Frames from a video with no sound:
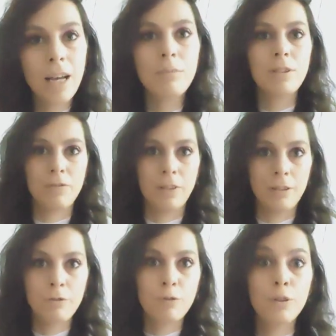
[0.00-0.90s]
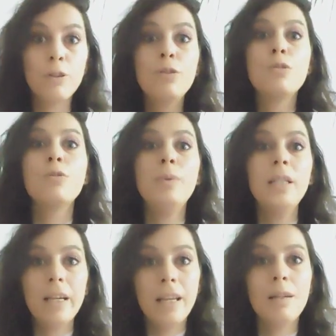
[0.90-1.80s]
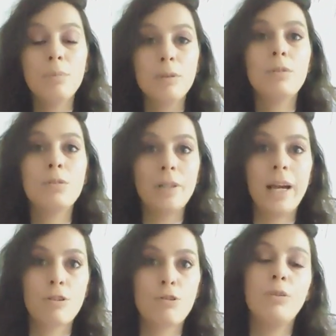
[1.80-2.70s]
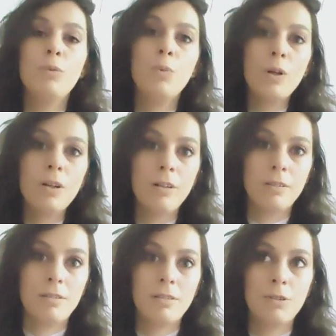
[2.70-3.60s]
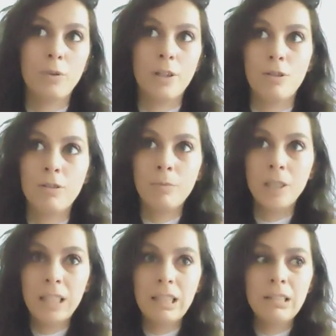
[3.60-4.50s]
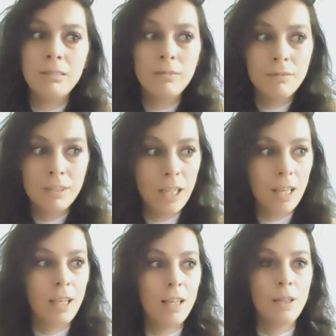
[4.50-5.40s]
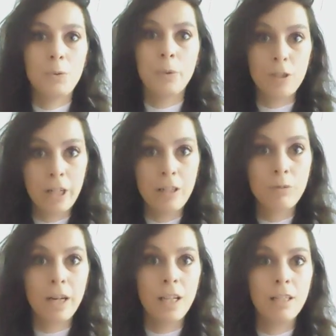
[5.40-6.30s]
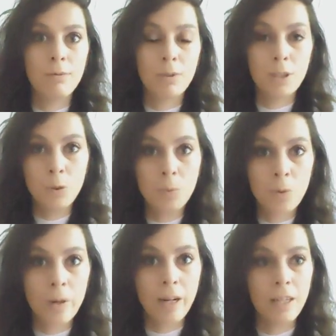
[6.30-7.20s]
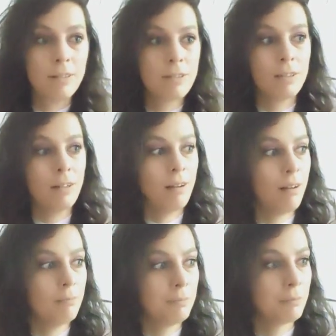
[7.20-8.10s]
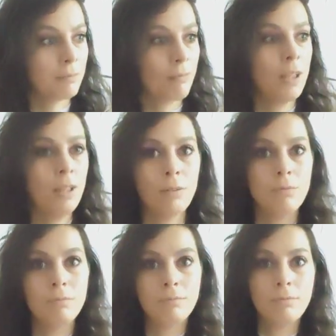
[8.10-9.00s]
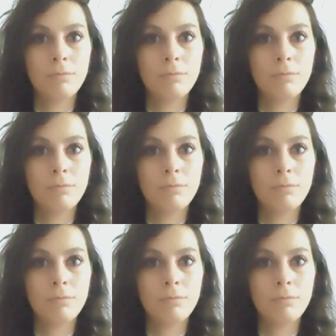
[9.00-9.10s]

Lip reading: atmosphere for you to be able to actually work on the situation, meaning regenerate, recuperate, you know,